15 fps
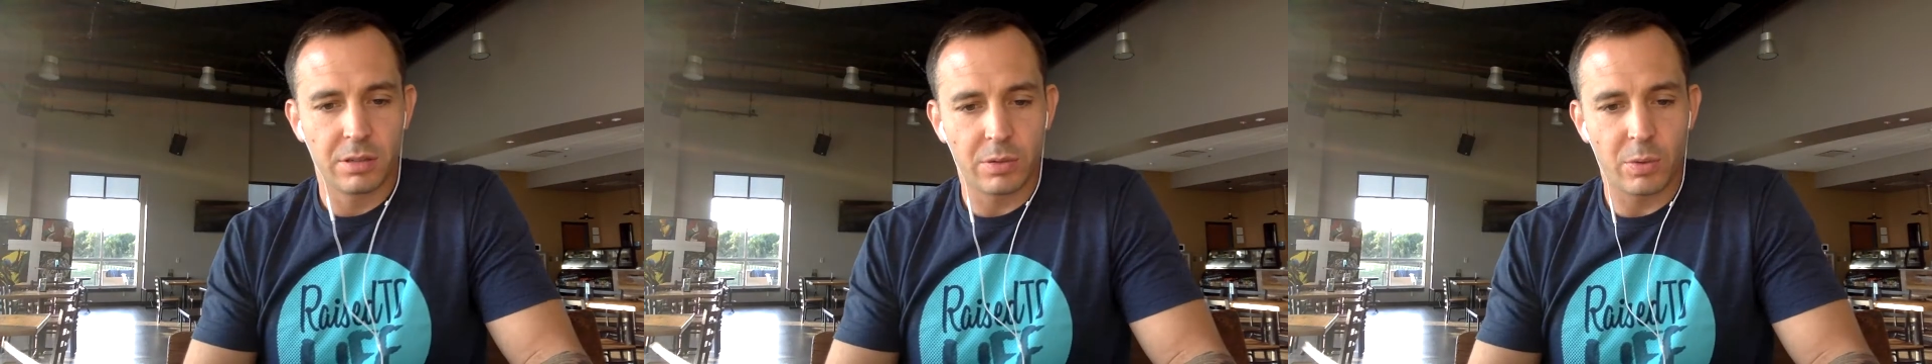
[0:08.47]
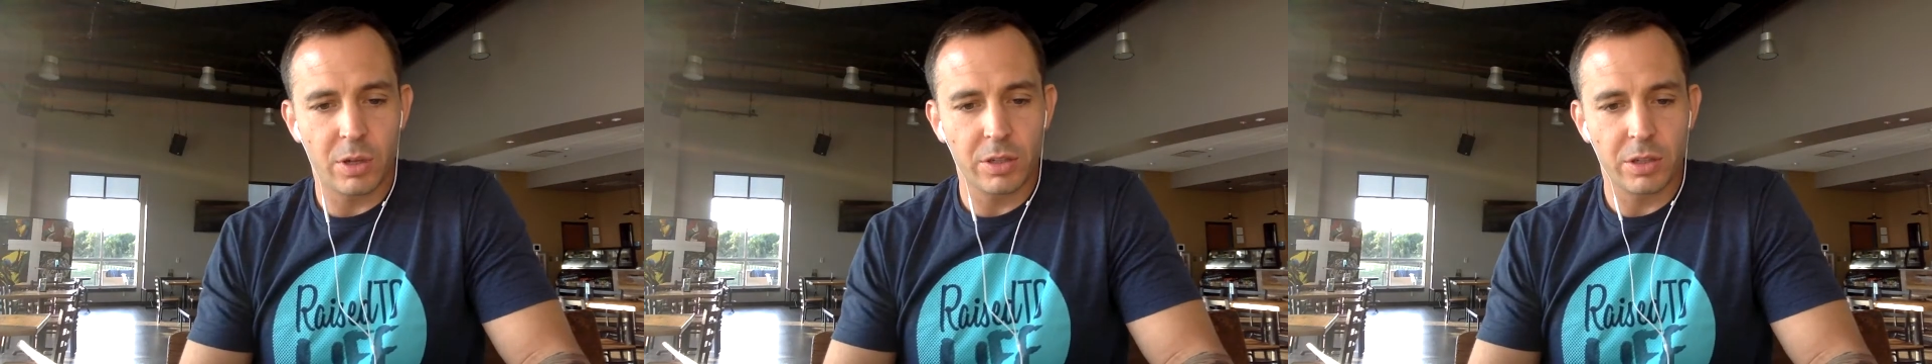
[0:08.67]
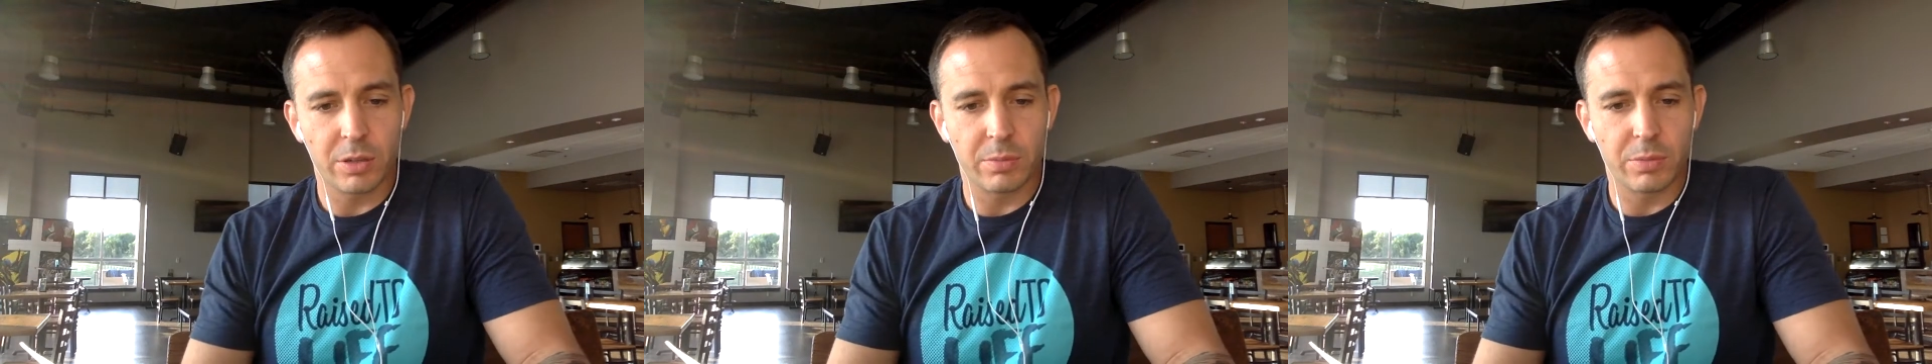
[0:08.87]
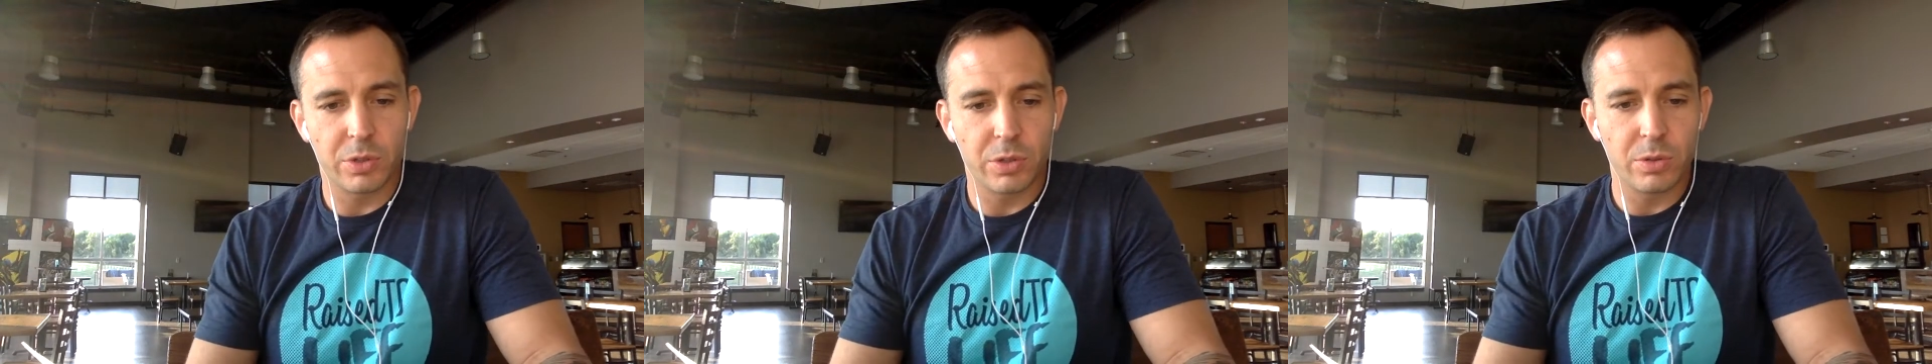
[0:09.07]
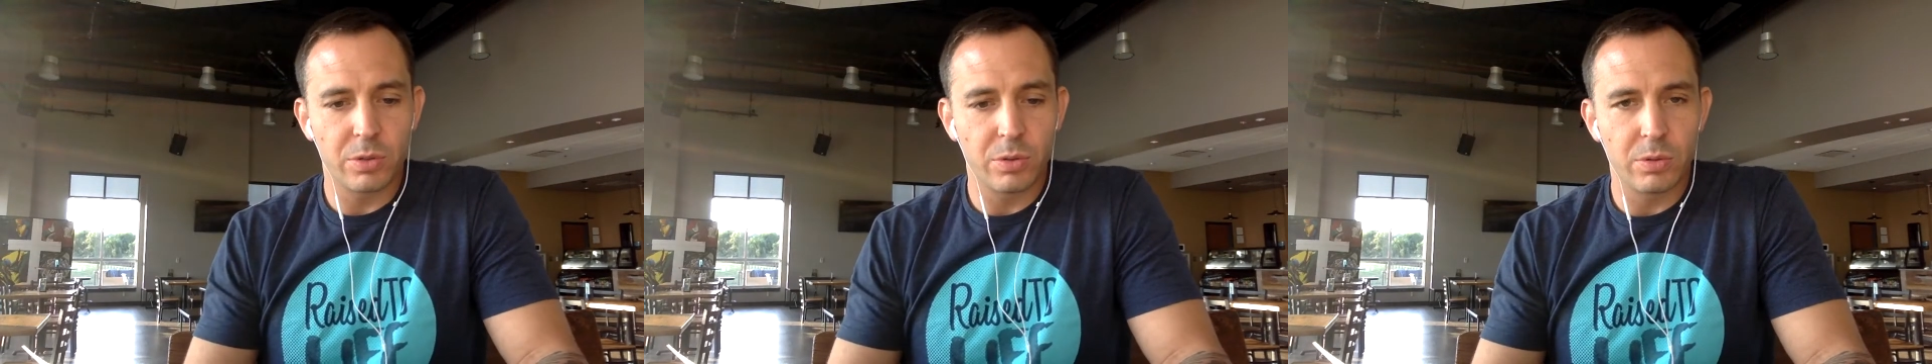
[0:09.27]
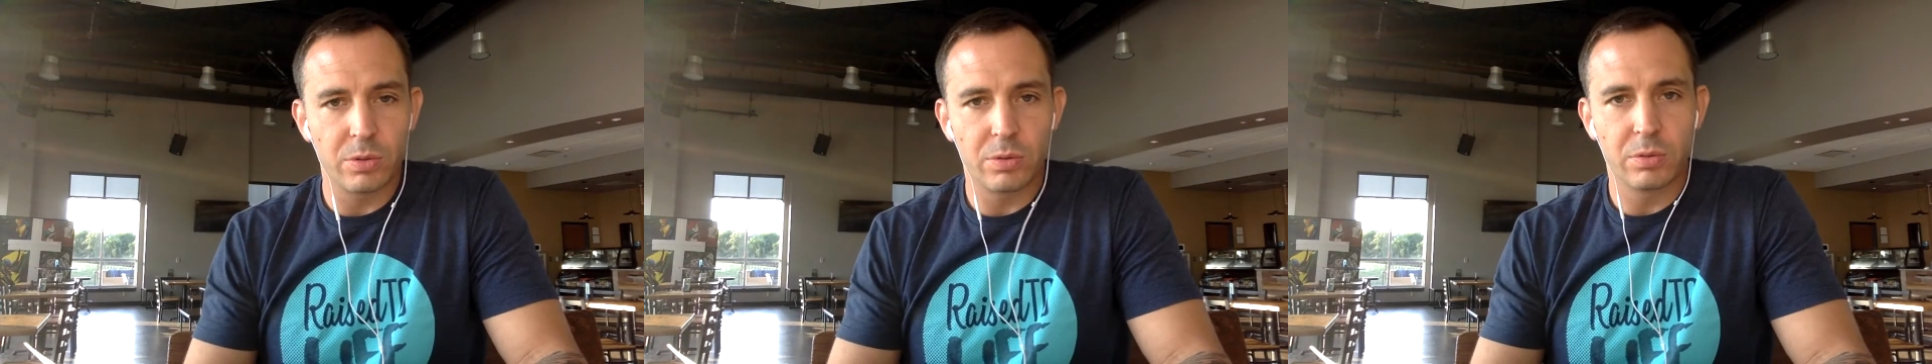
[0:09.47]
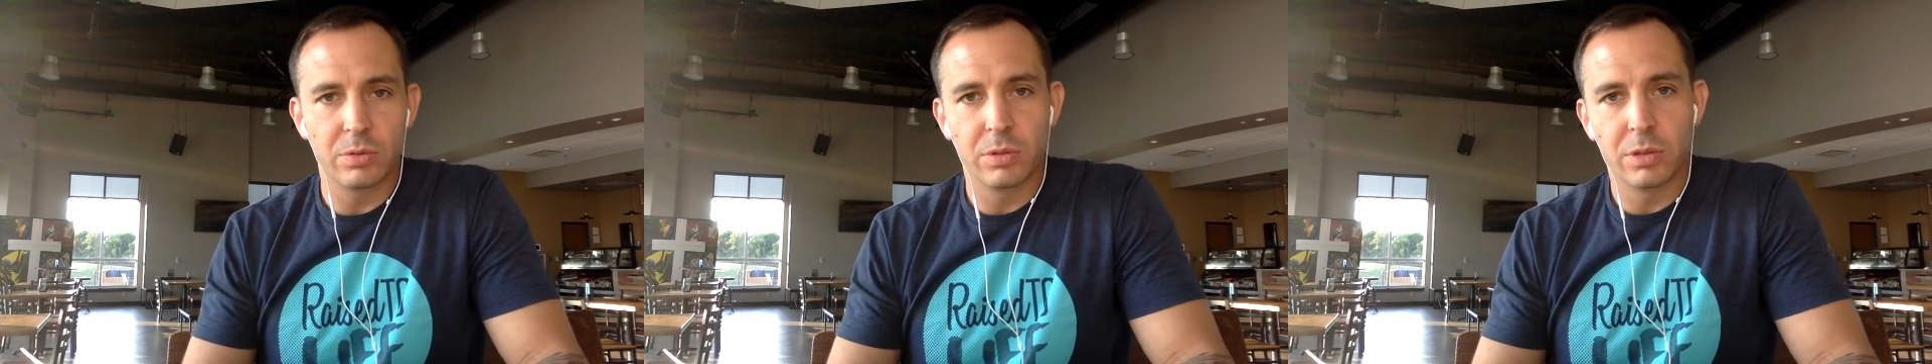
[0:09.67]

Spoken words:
Welcome to